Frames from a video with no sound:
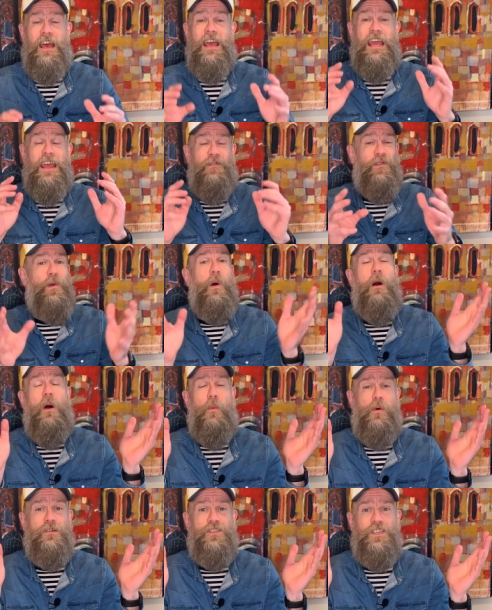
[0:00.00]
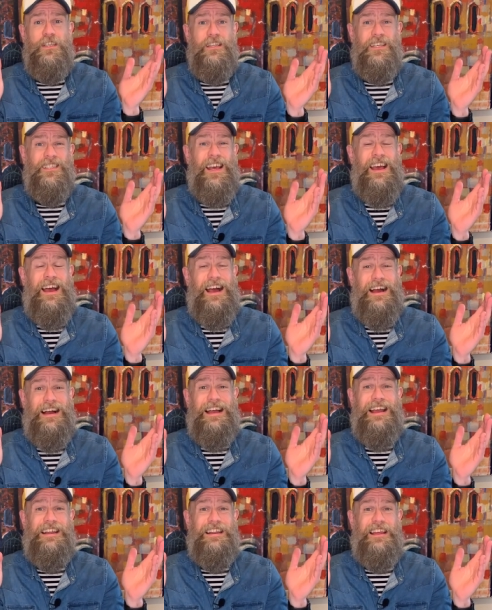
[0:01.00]
If you are watching this at
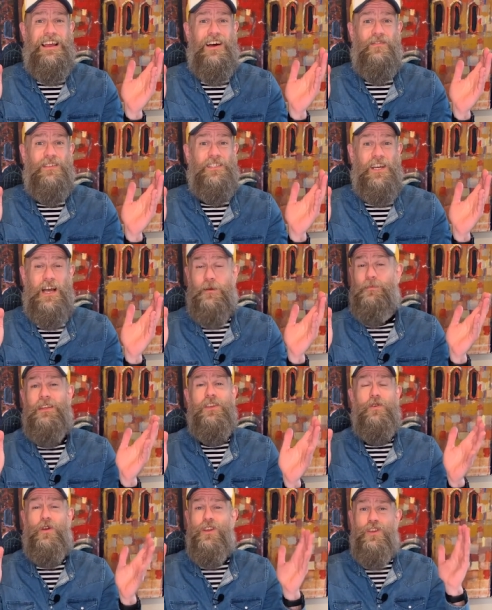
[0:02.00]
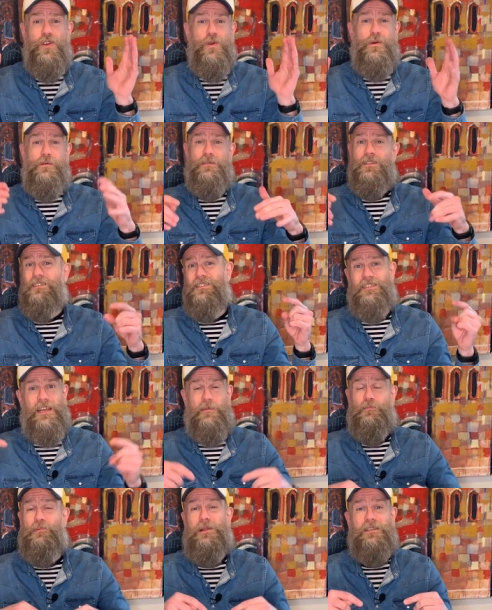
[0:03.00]
any other time, then you can use the
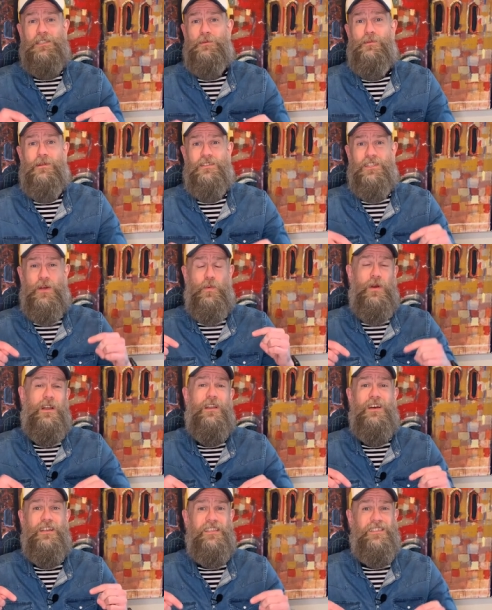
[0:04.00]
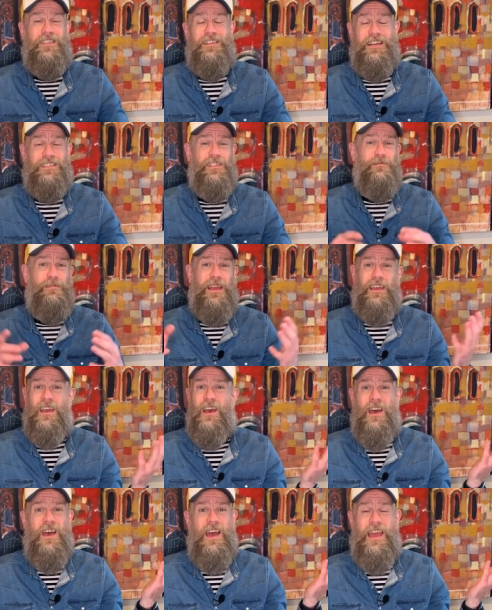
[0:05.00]
same principles that we're learning today to make
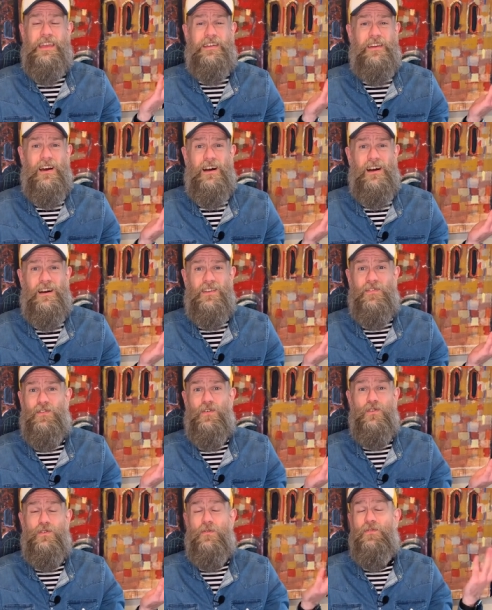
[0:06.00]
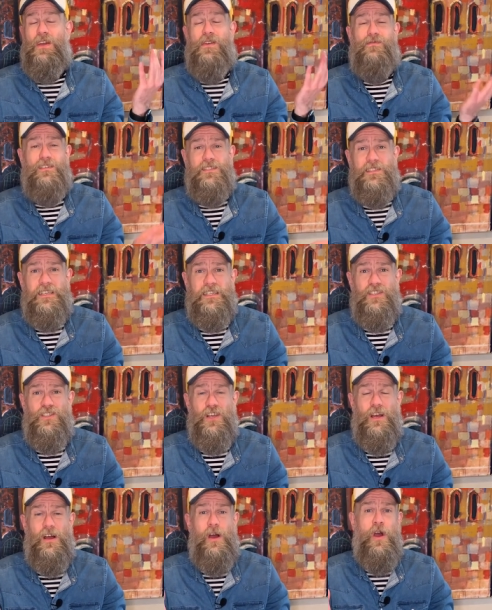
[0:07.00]
a card for your favorite
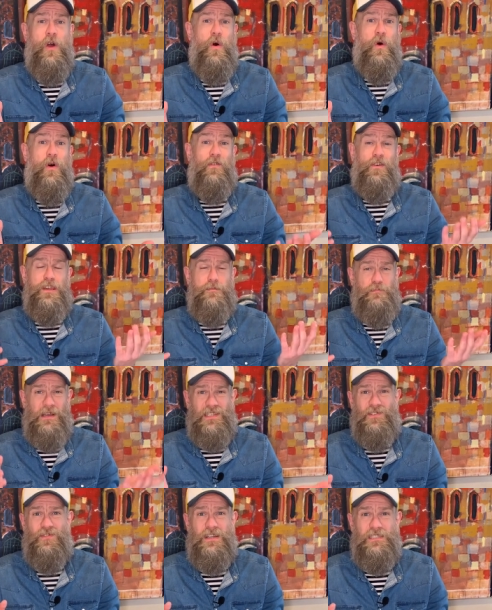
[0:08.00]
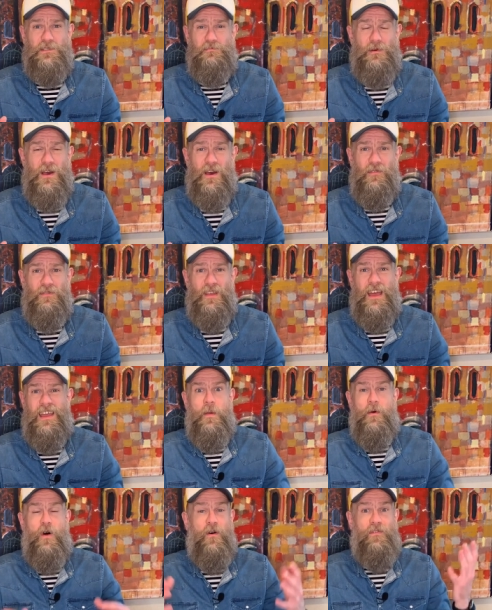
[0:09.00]
teacher or for your best friend's birthday
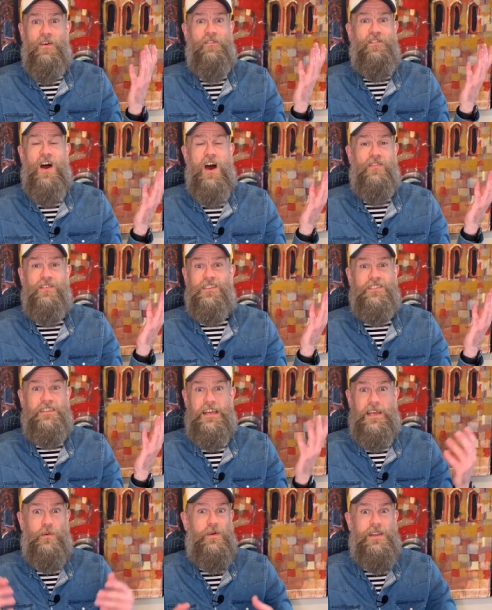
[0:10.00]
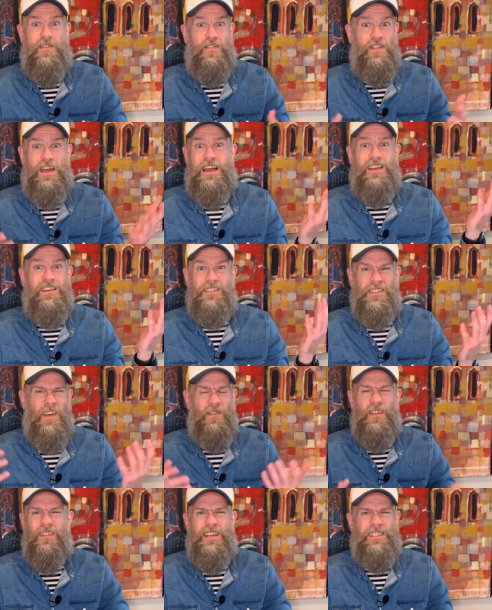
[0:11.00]
or for Father's Day, whenever that is. I
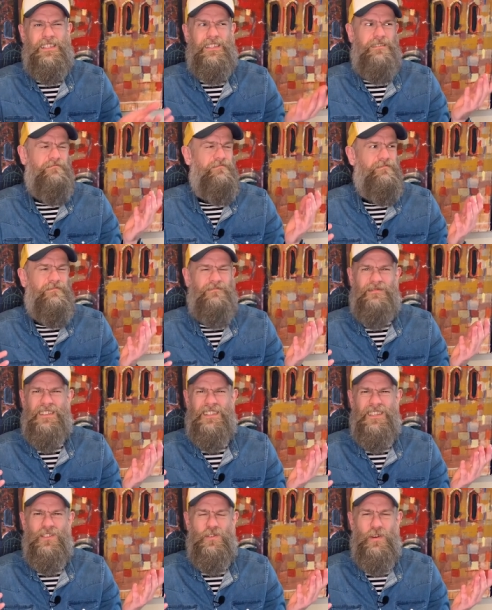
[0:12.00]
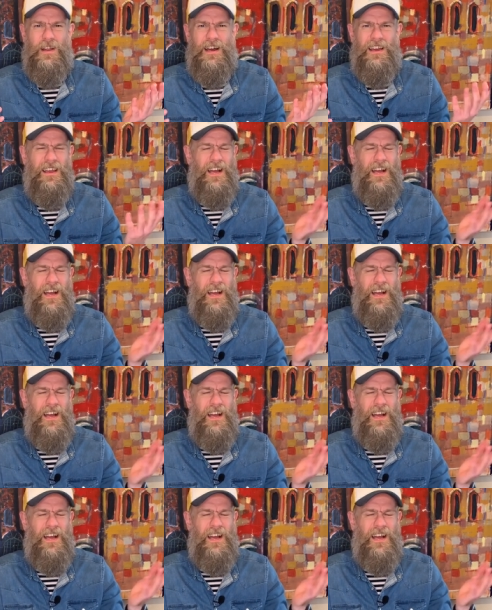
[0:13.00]
think that's in is it July?